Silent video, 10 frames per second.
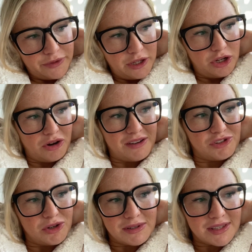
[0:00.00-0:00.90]
You don't have
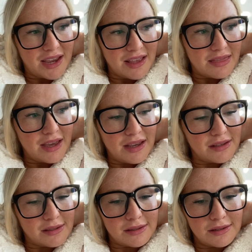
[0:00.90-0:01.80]
to do exciting
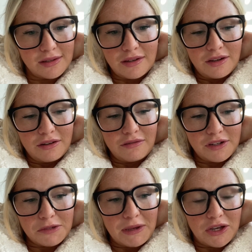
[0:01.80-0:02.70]
things for
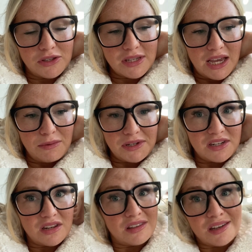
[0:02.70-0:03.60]
it to be a good day. We did
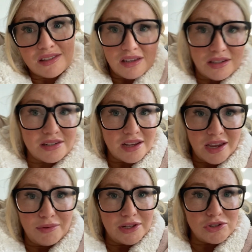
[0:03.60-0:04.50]
nothing exciting
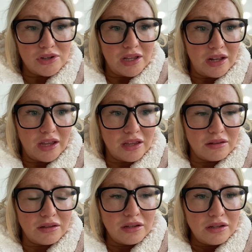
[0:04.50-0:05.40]
today. We literally like,
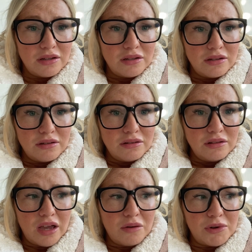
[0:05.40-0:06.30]

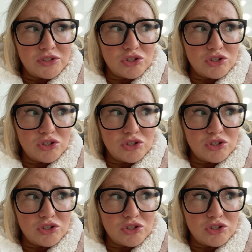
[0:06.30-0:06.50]
yeah, went